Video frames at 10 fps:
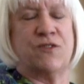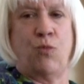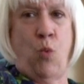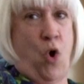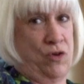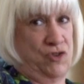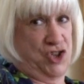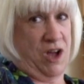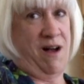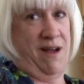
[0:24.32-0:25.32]
of one
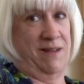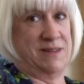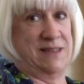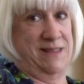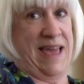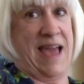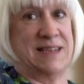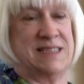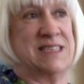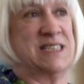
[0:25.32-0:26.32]
child in the care
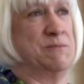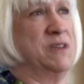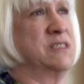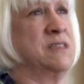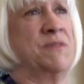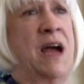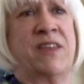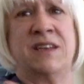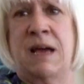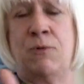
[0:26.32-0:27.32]
system is something, I
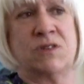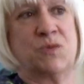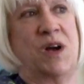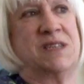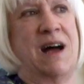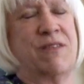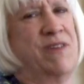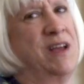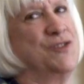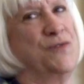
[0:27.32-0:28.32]
think Demos worked out
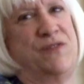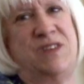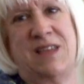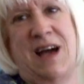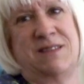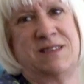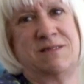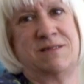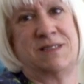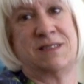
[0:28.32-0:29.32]

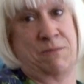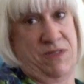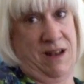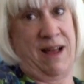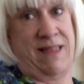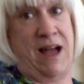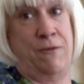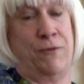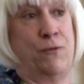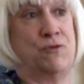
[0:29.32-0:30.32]
350,000, something like that,
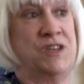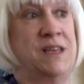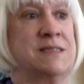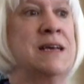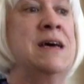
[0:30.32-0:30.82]
over 14 years.